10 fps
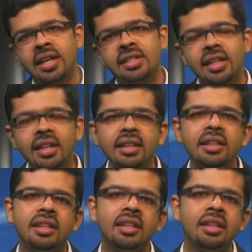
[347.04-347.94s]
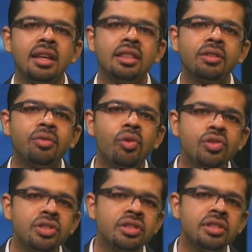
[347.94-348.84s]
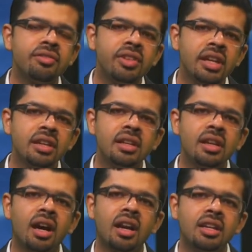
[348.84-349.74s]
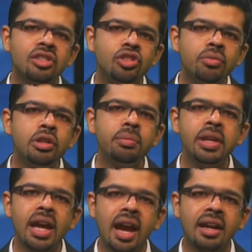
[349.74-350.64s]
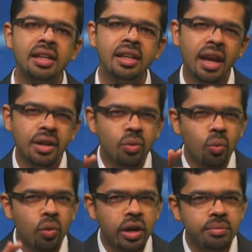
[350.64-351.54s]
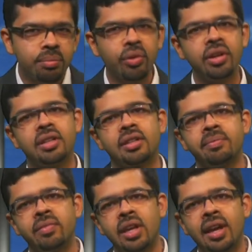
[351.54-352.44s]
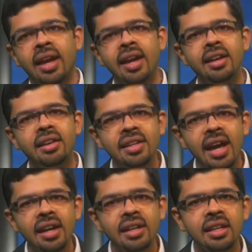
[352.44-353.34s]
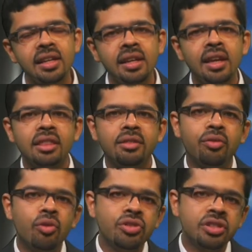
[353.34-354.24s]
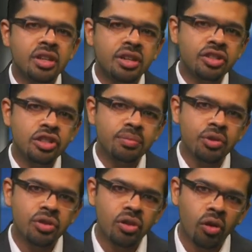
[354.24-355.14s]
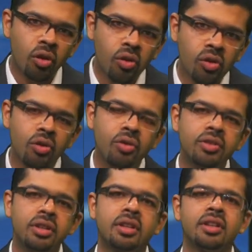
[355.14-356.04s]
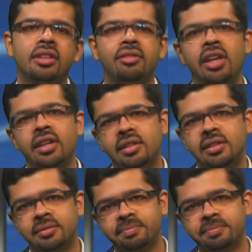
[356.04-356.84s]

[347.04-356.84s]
Secondly, the forces in the vehicle are assumed to be acting at one point. In reality, the forces are distributed all over the vehicle.